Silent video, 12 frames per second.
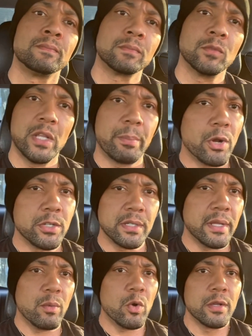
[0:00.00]
And that person
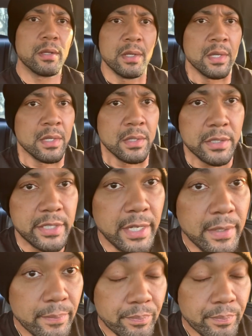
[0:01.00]
at work, see,